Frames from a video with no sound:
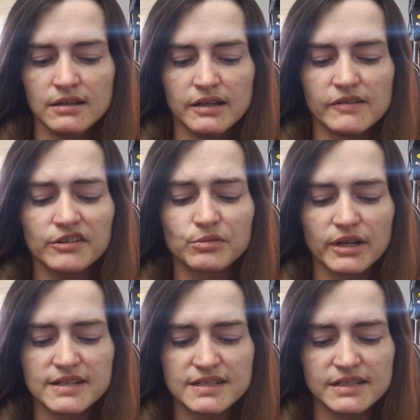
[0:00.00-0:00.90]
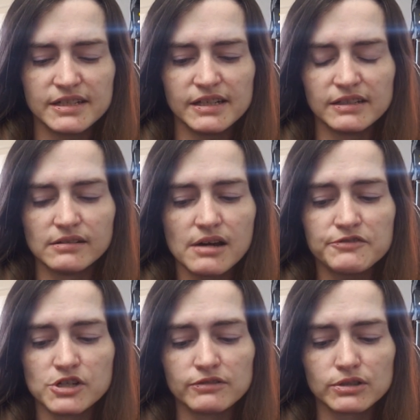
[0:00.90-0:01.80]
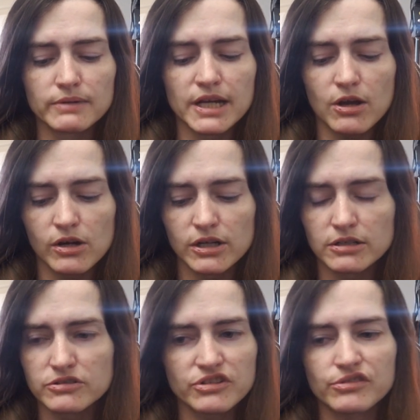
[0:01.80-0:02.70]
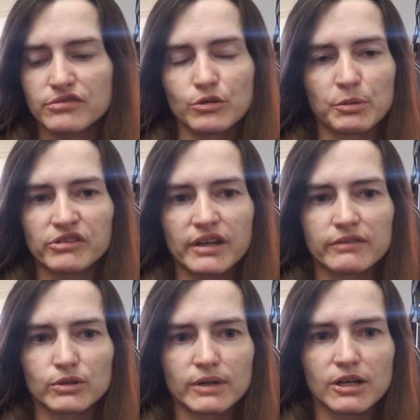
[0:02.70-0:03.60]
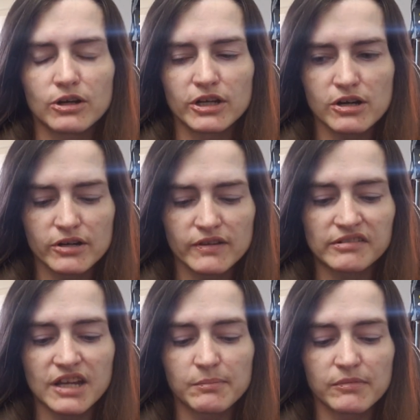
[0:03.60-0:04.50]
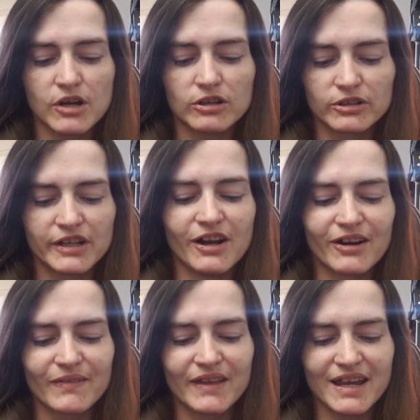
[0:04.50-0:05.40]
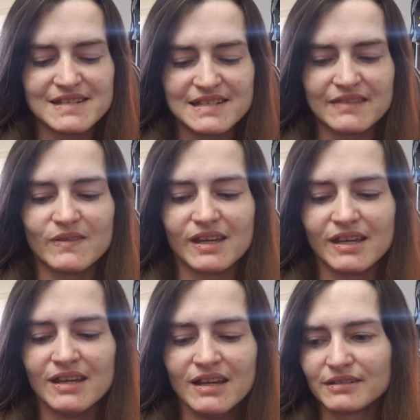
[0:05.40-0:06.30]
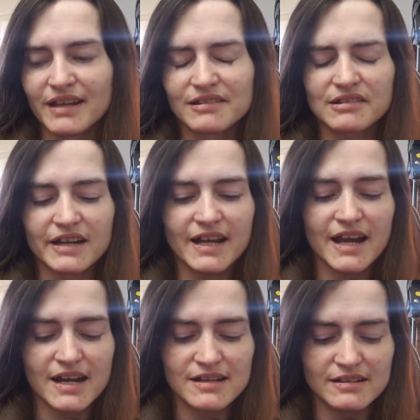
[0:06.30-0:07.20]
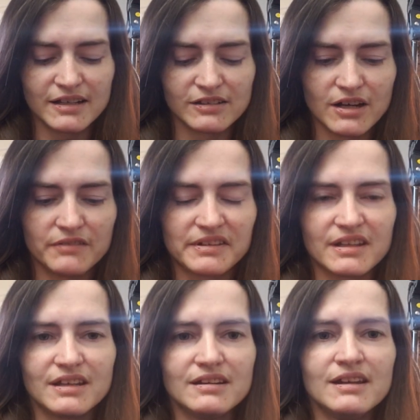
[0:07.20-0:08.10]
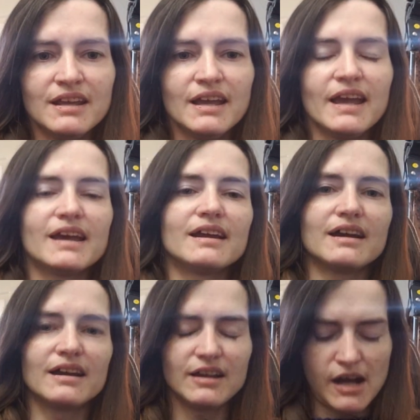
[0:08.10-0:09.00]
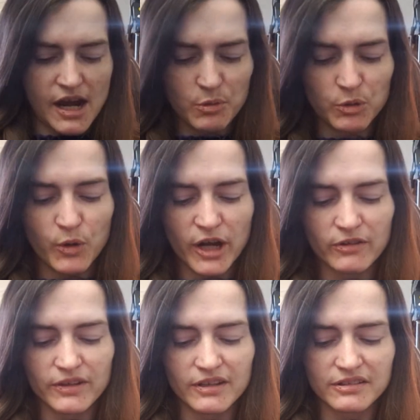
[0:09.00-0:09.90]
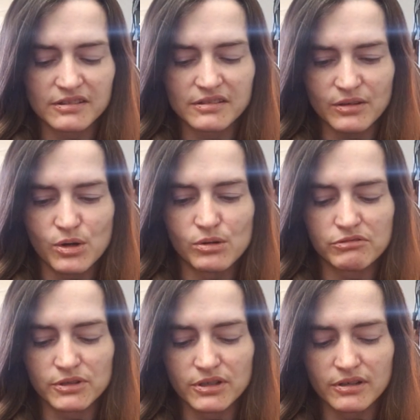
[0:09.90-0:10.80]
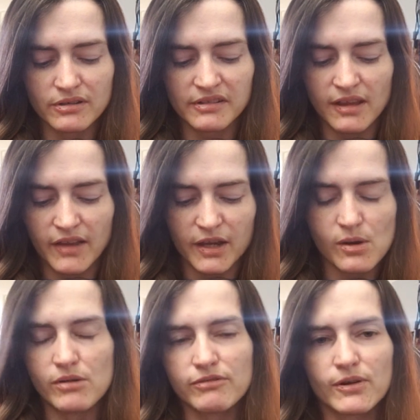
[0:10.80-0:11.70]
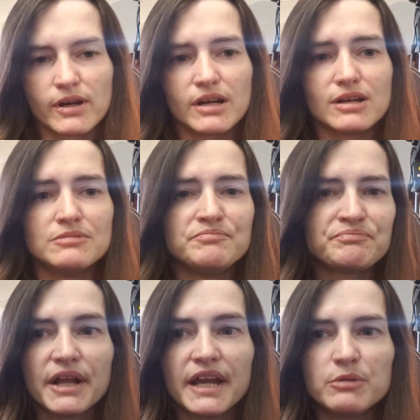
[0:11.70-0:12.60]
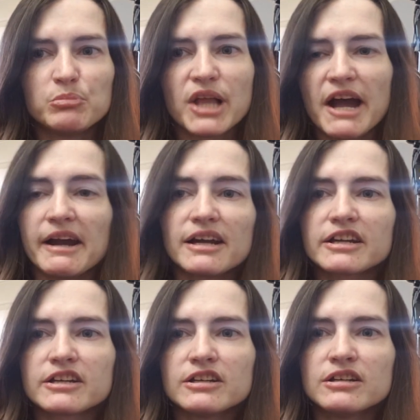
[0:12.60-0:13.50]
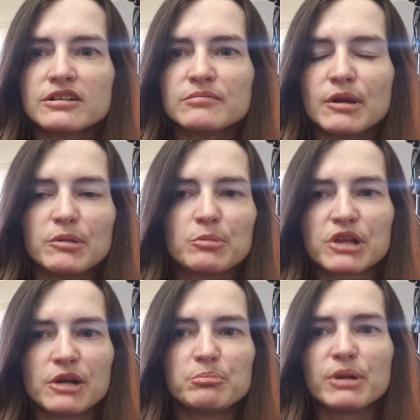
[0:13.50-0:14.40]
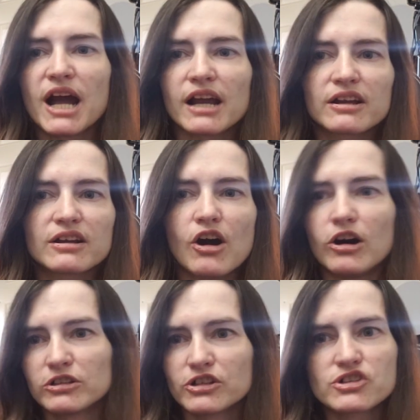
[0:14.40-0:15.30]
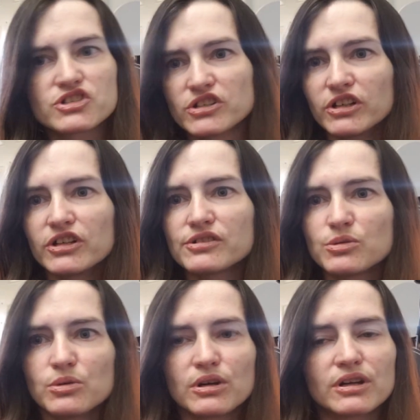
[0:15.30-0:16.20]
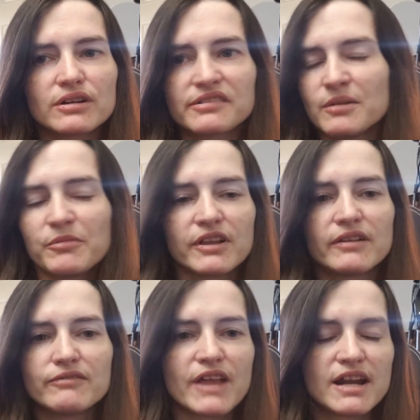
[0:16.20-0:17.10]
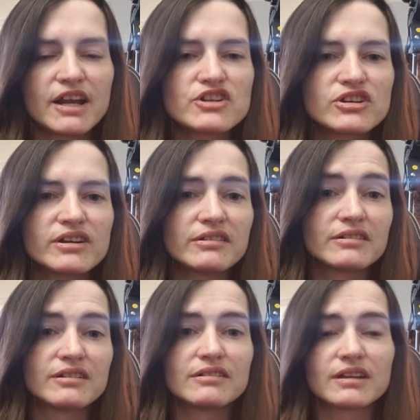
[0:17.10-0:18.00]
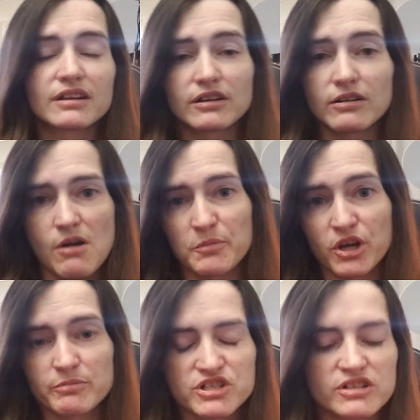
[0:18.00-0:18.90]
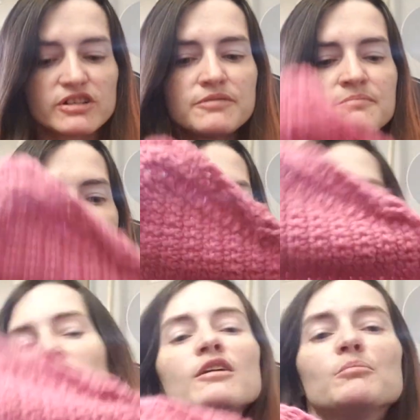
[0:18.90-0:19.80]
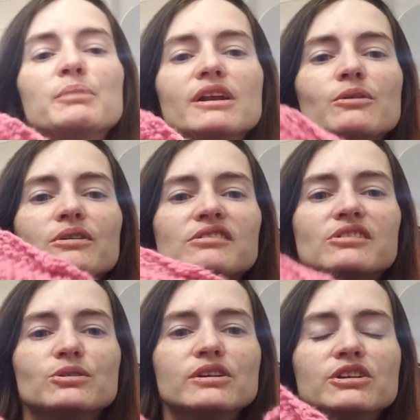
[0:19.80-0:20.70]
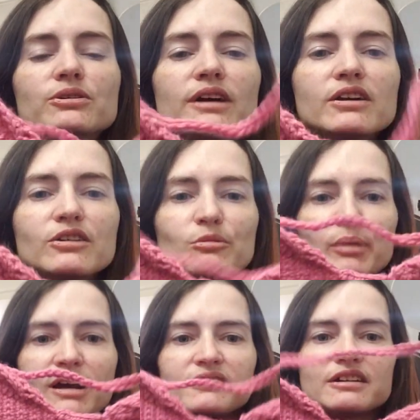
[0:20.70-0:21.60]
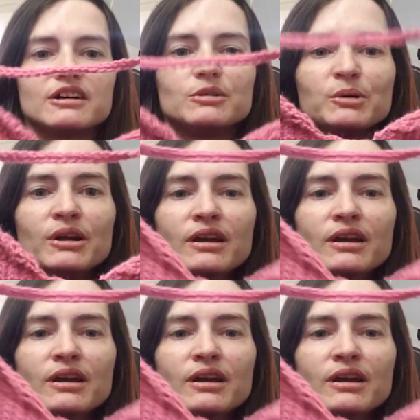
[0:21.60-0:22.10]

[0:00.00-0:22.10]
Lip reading: And this one I did in leftover red heart, just Super Saver red heart yarn, the same color yarn that I did the landslide hat and gloves in. And I would wear this over, say, like over a plain black, maybe a plain black collared shirt or something of that nature, because it is like a crop top shirt. But it was so cute, I couldn't pass it up.